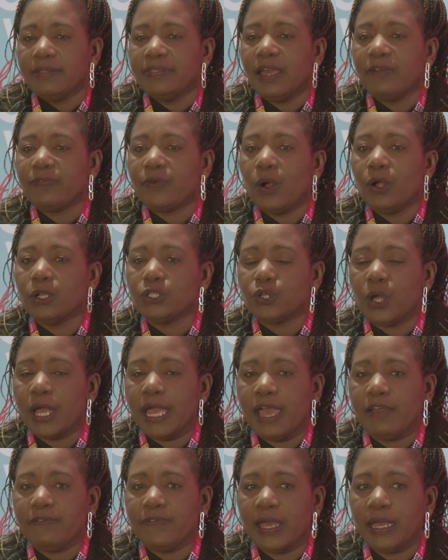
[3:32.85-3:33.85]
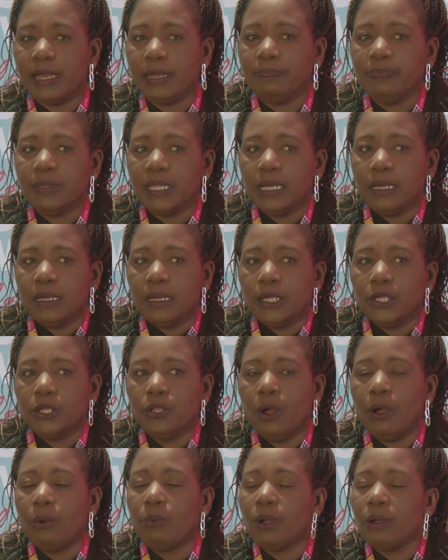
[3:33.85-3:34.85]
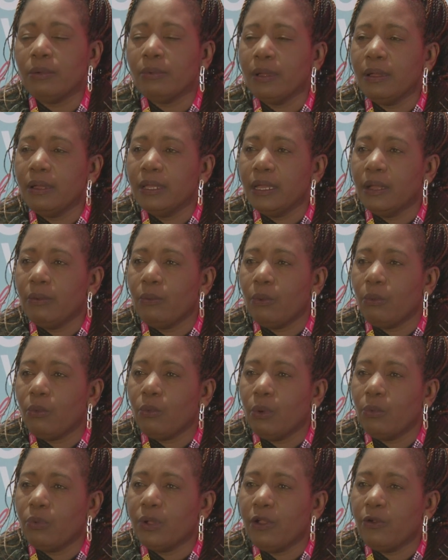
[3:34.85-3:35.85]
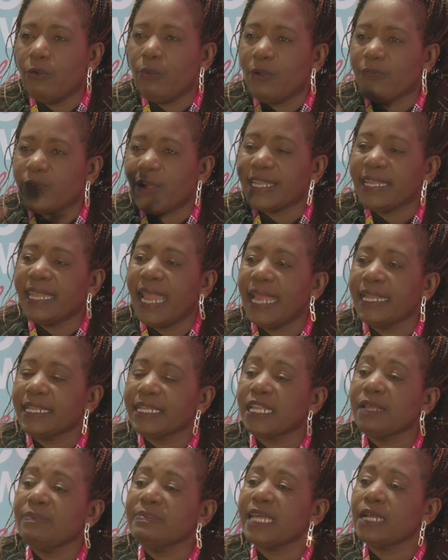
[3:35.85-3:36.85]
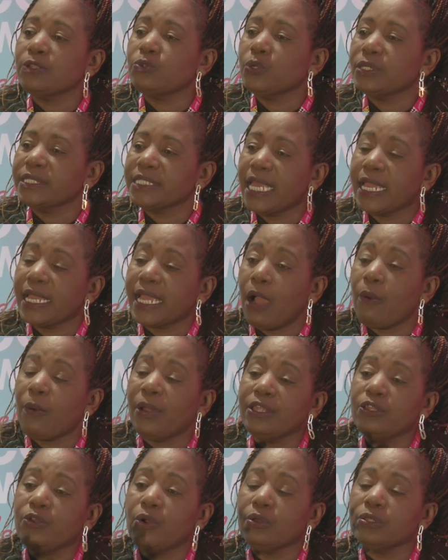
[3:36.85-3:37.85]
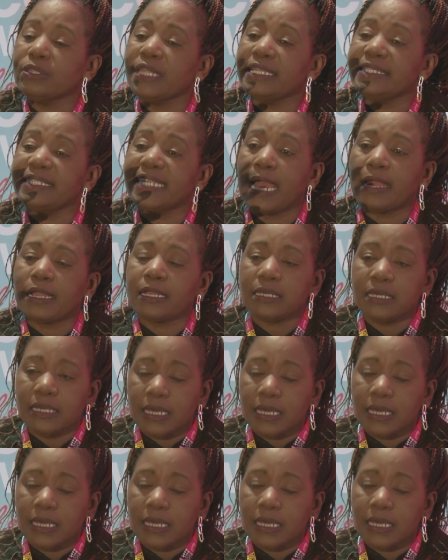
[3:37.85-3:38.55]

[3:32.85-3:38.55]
They also have, we've got night cream that will take away the dark